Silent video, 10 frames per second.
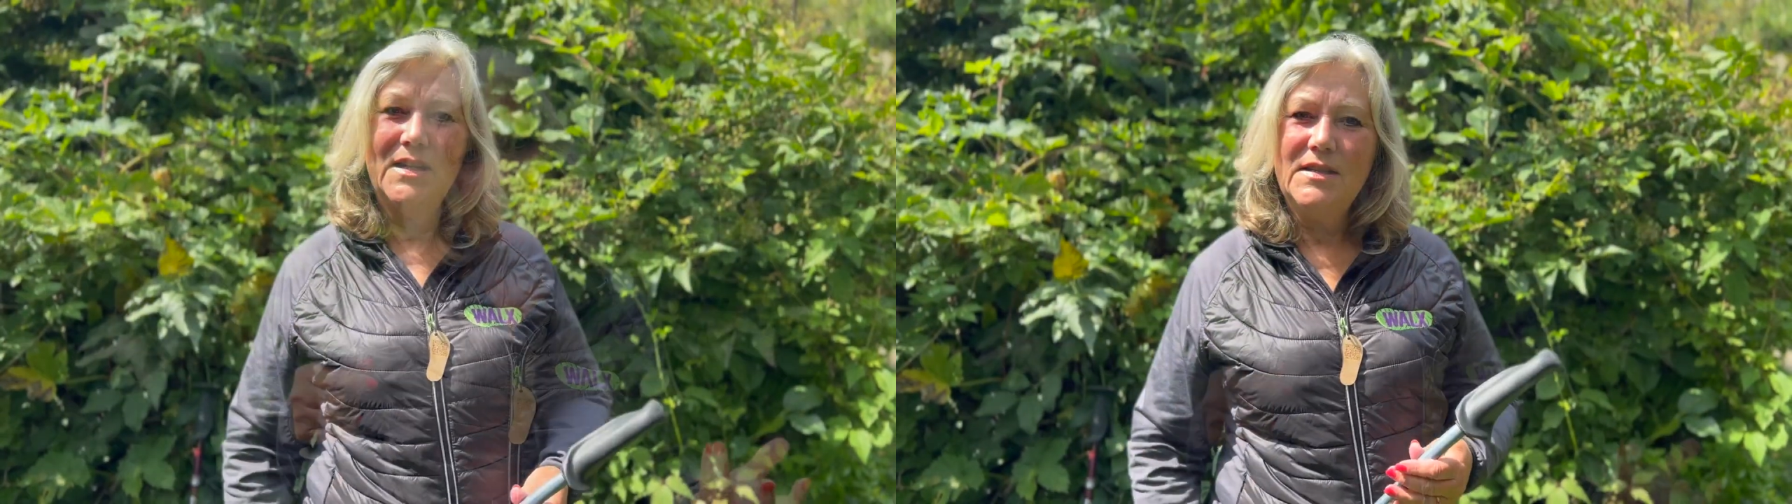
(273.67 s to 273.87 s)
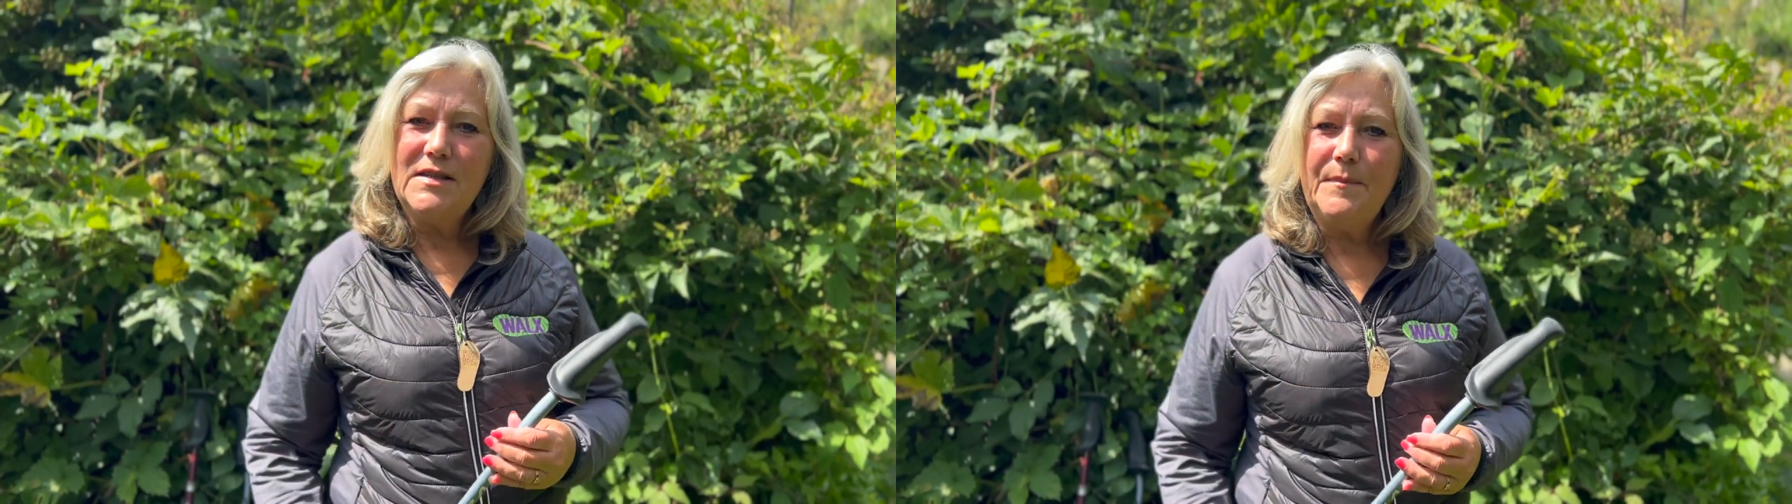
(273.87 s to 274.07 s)

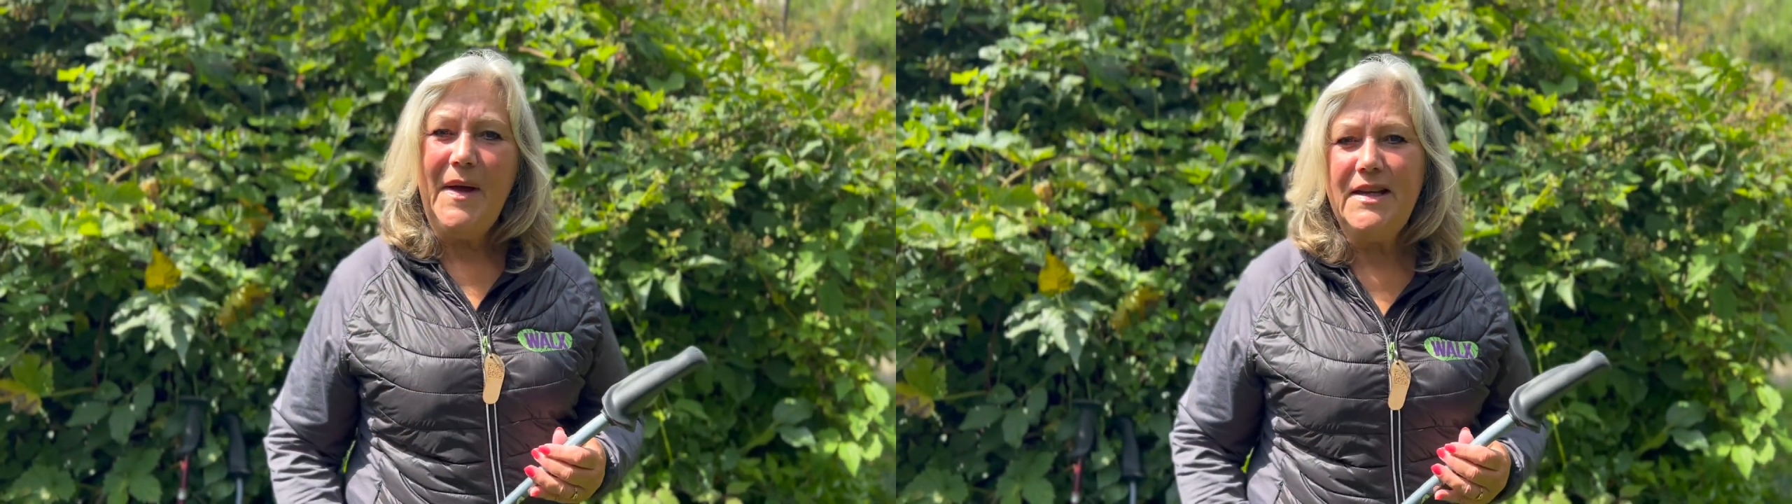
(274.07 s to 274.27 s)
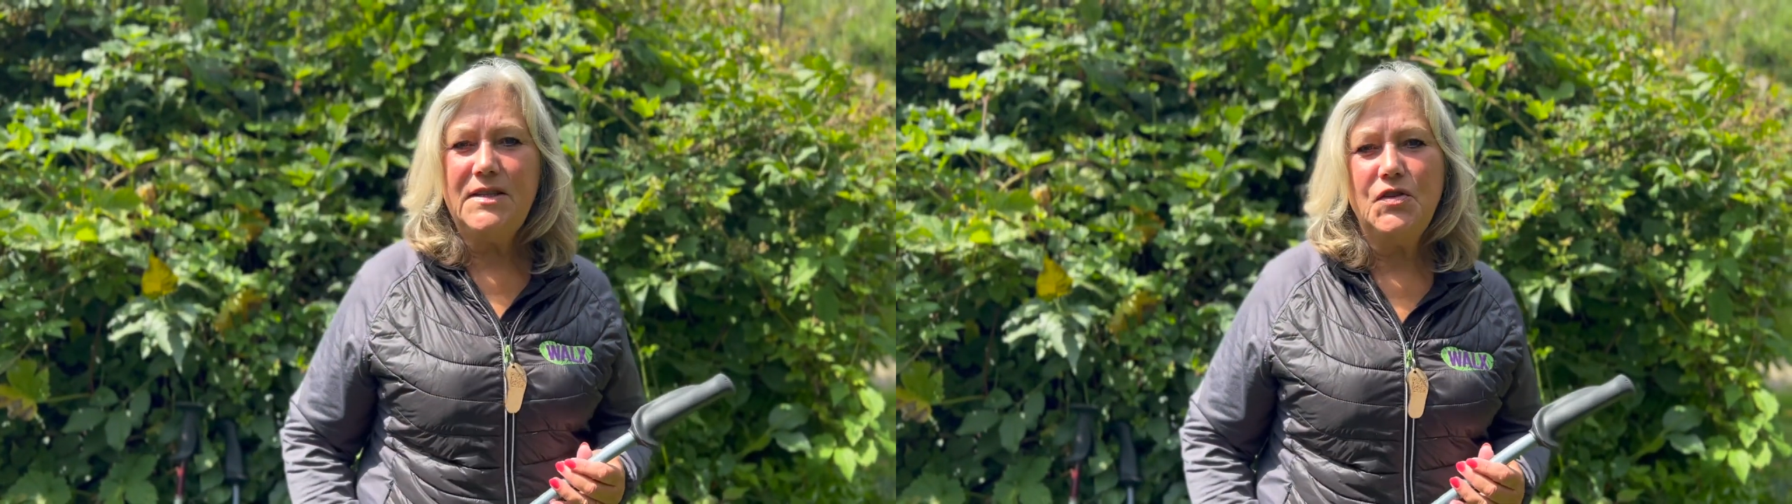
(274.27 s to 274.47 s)
So
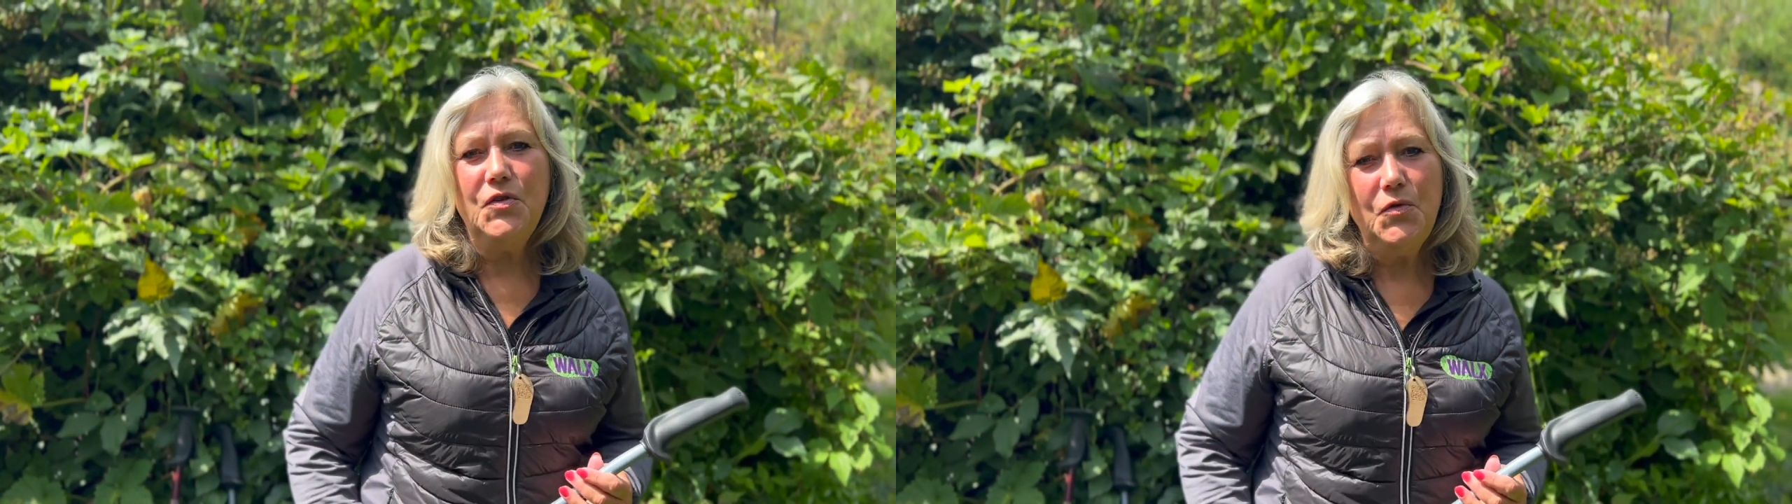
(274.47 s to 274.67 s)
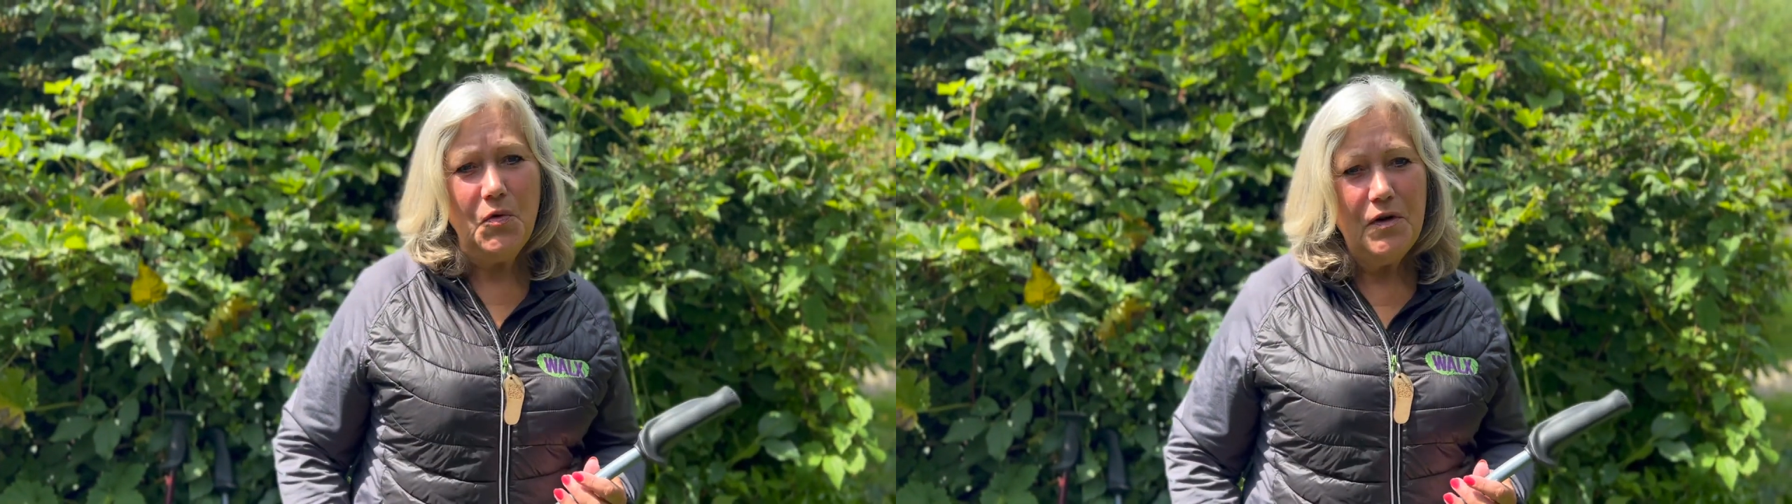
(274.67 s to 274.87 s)
based
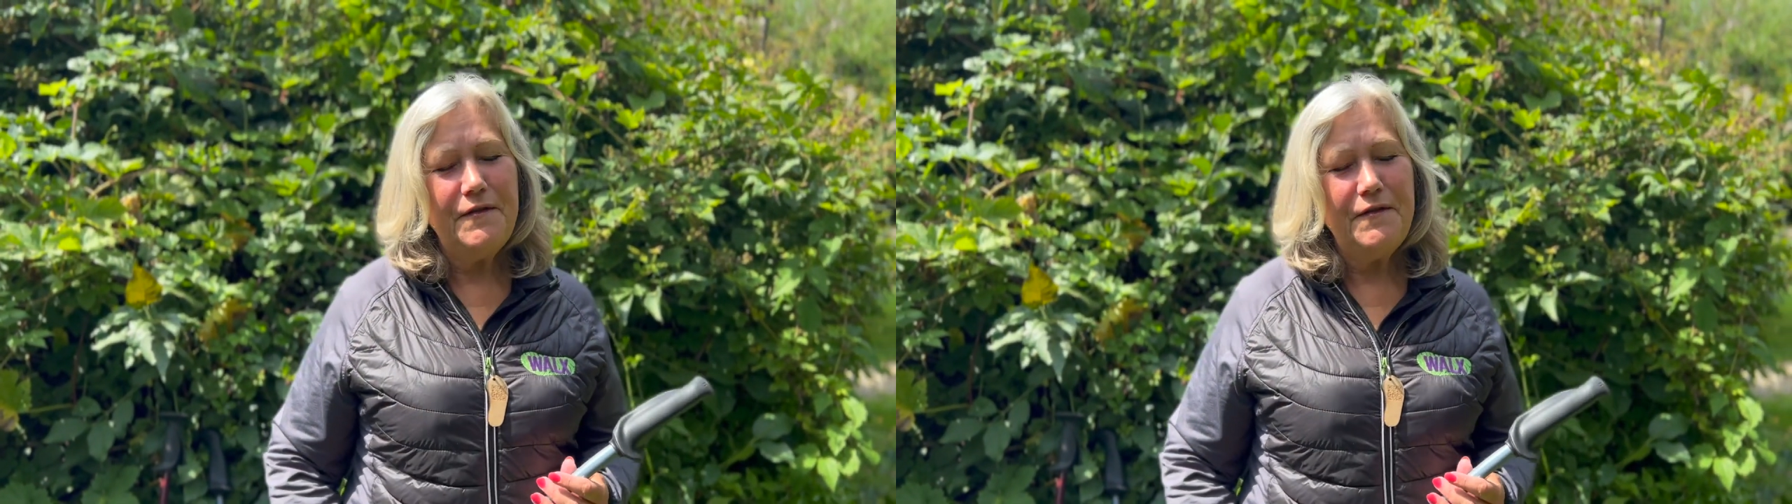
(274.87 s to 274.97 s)
on all